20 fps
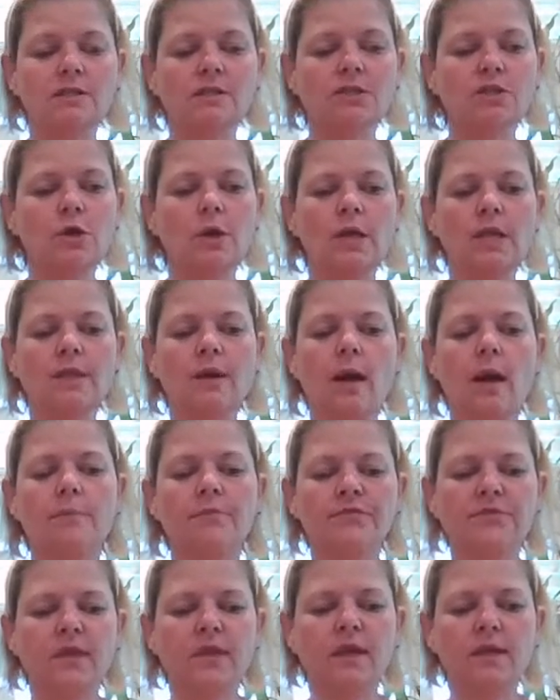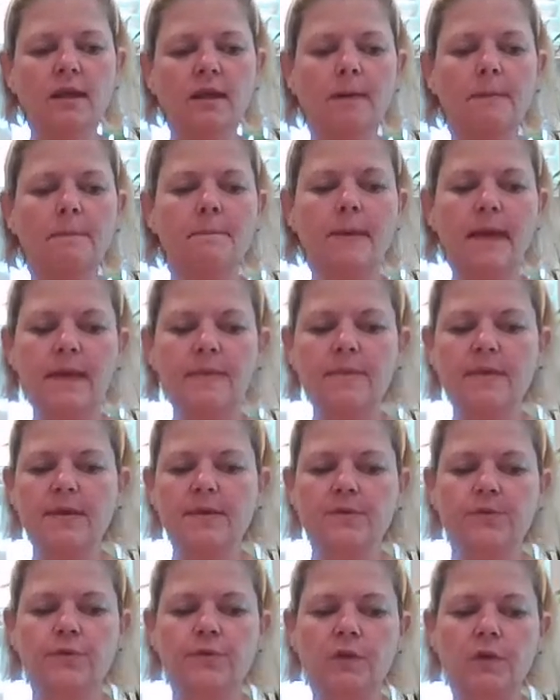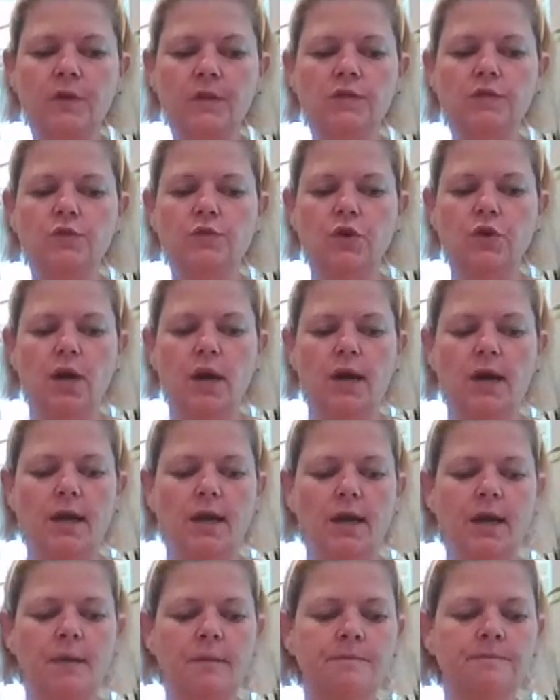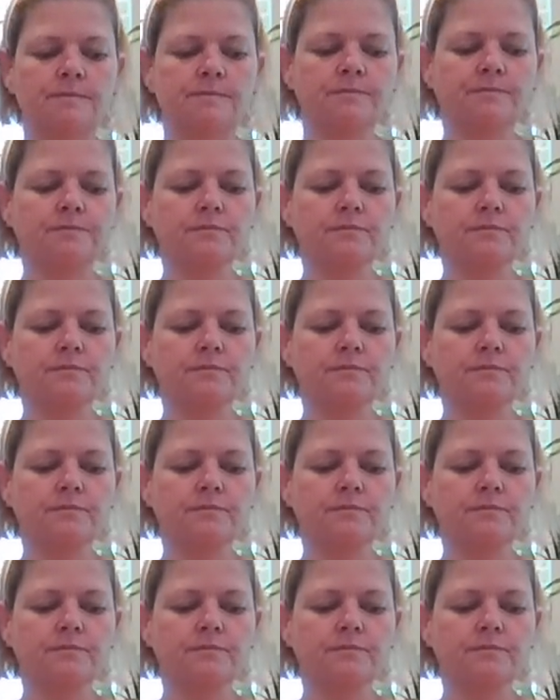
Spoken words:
So I'm thinking maybe freeze-dried